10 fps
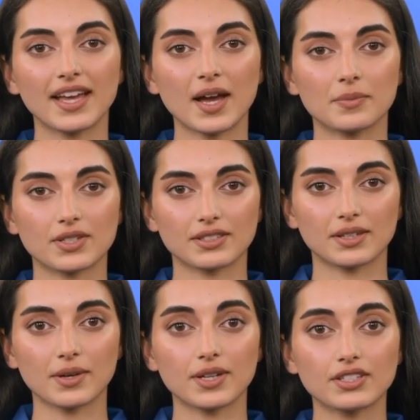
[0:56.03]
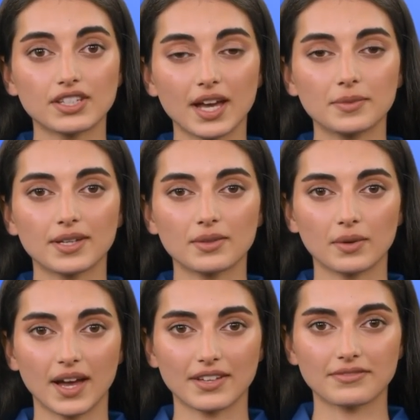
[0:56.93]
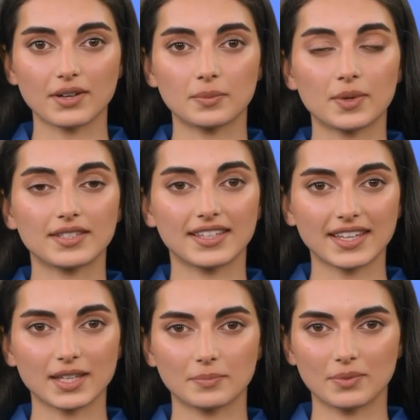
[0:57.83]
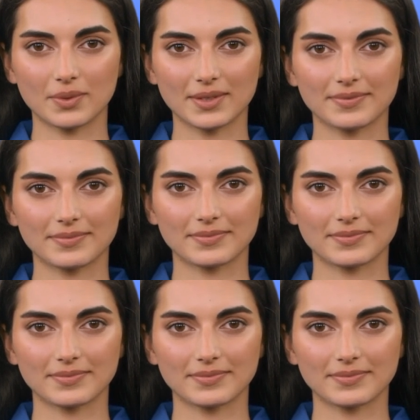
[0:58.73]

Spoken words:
how much chlorine shall be required for a particular pool.